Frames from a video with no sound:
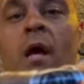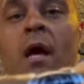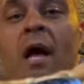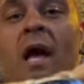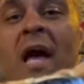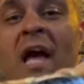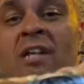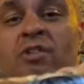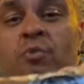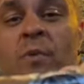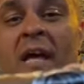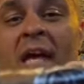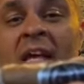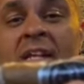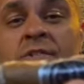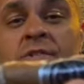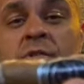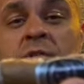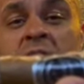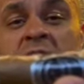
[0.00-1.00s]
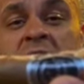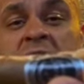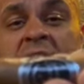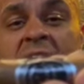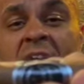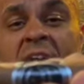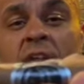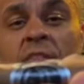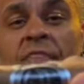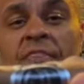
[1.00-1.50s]
As we enter the
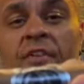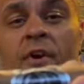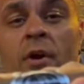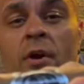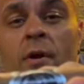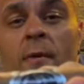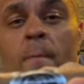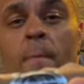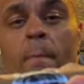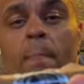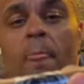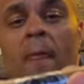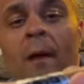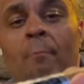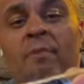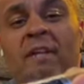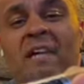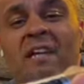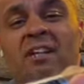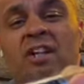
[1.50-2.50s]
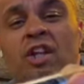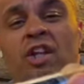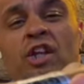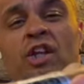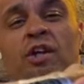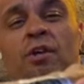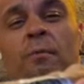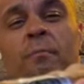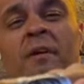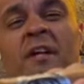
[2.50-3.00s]
second third, I'm getting a
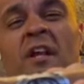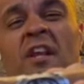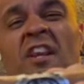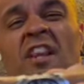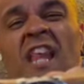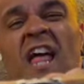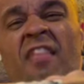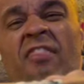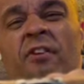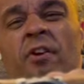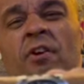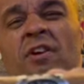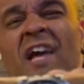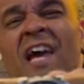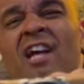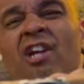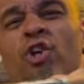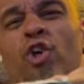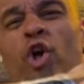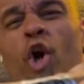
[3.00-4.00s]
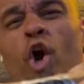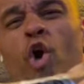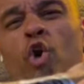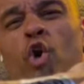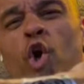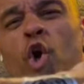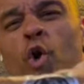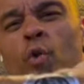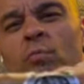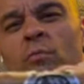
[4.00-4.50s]
little bit of leather and
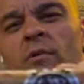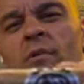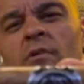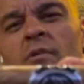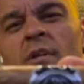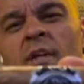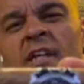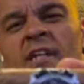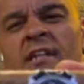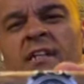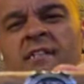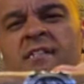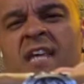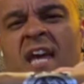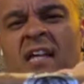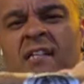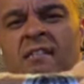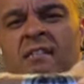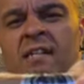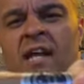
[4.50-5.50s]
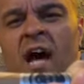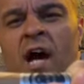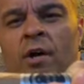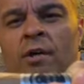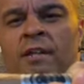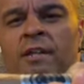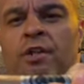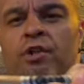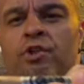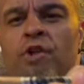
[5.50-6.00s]
cocoa in the taste now,
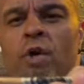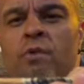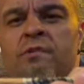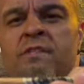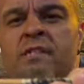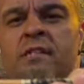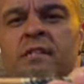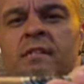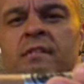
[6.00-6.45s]
in the notes of this